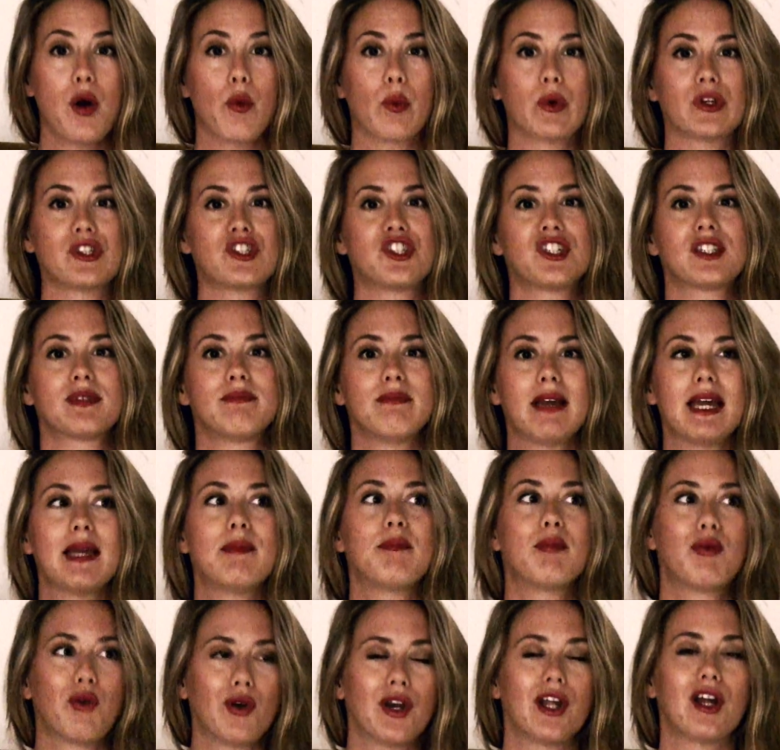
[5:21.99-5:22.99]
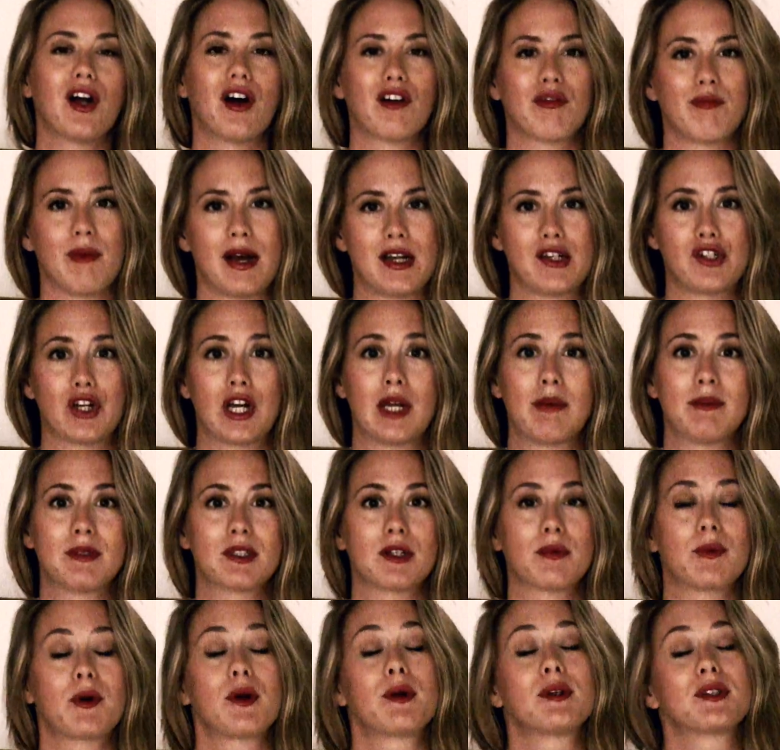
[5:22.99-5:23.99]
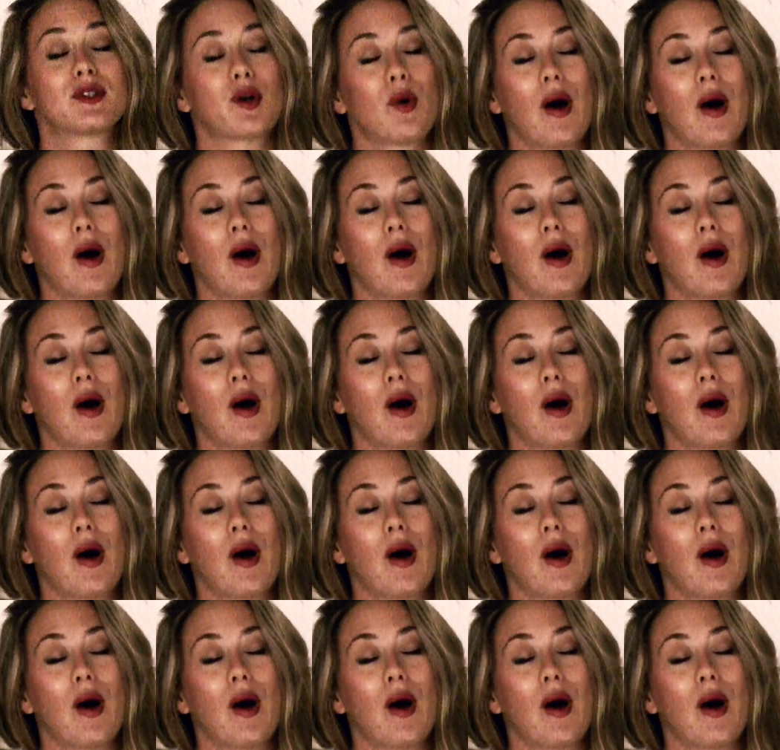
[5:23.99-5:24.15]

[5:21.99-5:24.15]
was just me putting off my dreams because,